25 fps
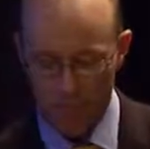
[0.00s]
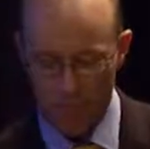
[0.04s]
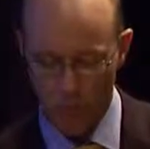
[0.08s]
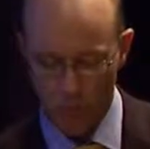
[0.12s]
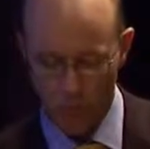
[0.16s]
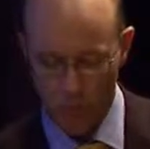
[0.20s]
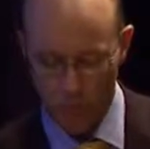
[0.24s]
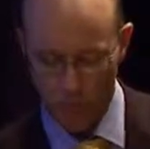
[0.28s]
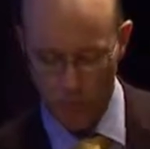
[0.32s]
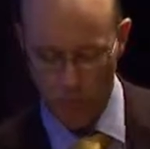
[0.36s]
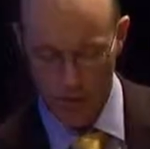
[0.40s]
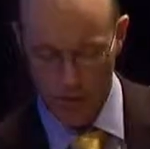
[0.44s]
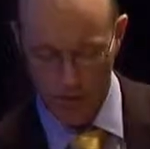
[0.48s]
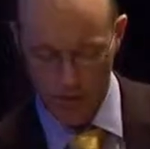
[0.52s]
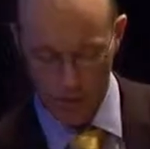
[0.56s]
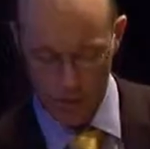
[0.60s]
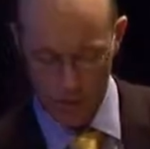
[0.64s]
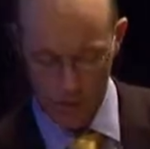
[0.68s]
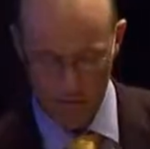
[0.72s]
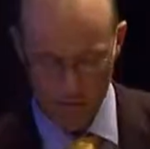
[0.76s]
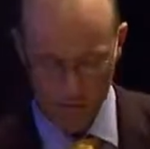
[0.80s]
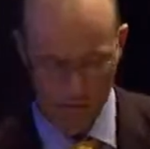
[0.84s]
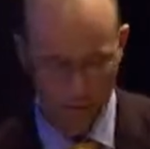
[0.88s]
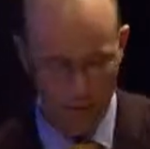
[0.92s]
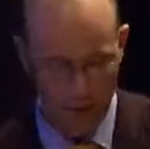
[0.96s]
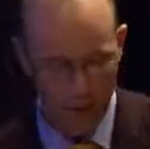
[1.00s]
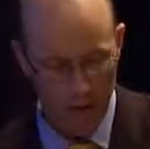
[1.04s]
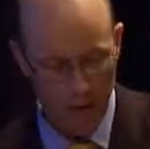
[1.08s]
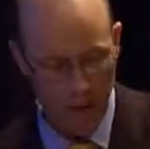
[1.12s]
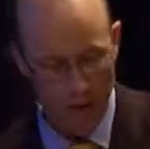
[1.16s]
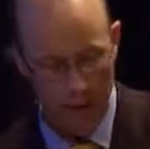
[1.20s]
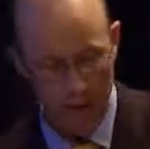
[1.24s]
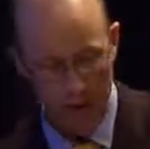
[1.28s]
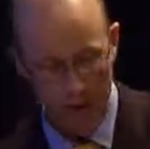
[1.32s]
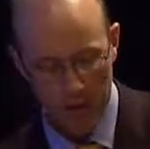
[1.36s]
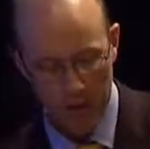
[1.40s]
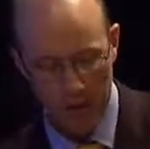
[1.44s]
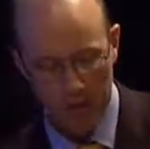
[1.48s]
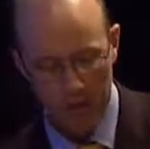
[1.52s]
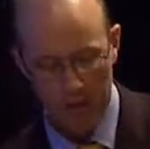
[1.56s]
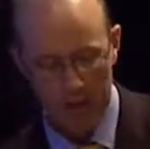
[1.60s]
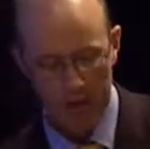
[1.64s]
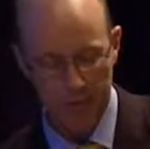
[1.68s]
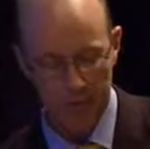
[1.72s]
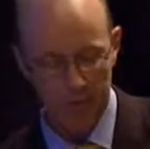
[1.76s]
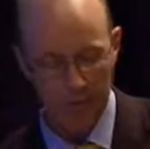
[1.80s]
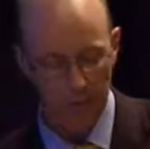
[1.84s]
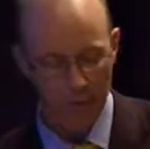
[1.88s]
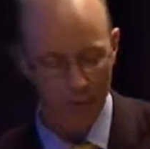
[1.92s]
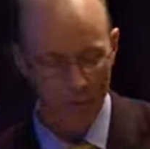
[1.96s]
so what are we going to cover today?
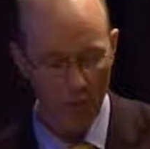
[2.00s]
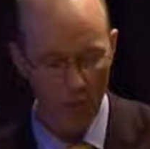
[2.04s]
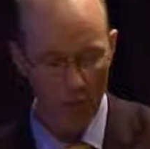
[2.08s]
Well,